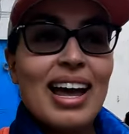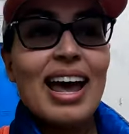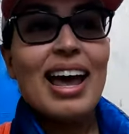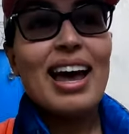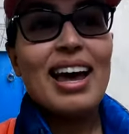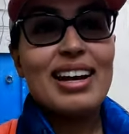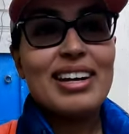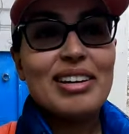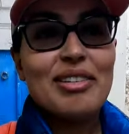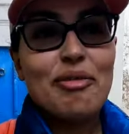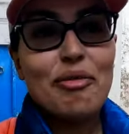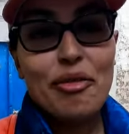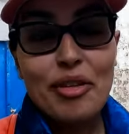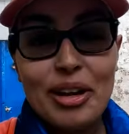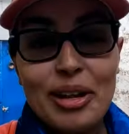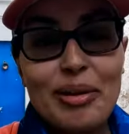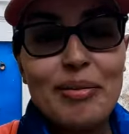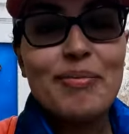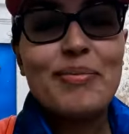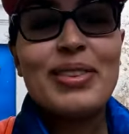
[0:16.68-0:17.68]
and
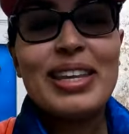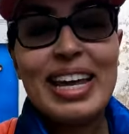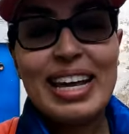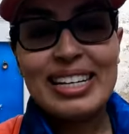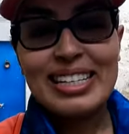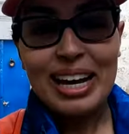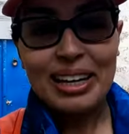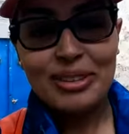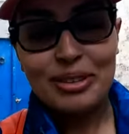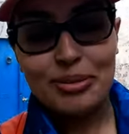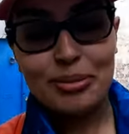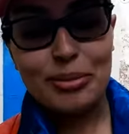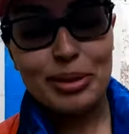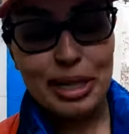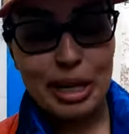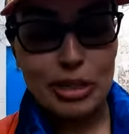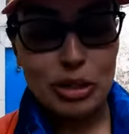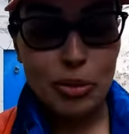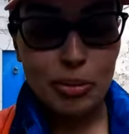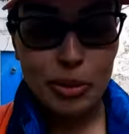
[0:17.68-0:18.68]
film inside the
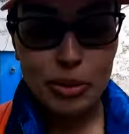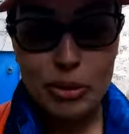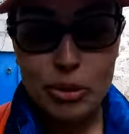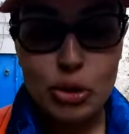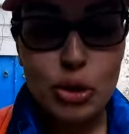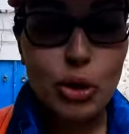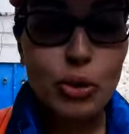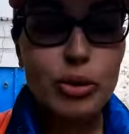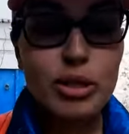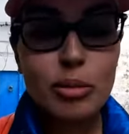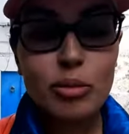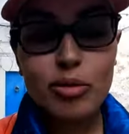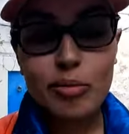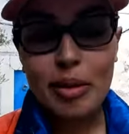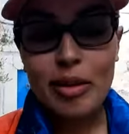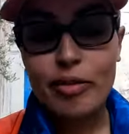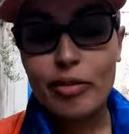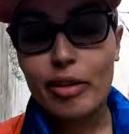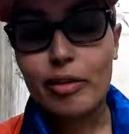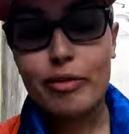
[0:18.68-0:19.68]
Medina. So I'm going to show you some of
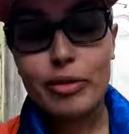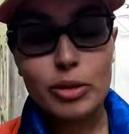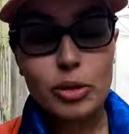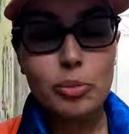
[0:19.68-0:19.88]
my favorite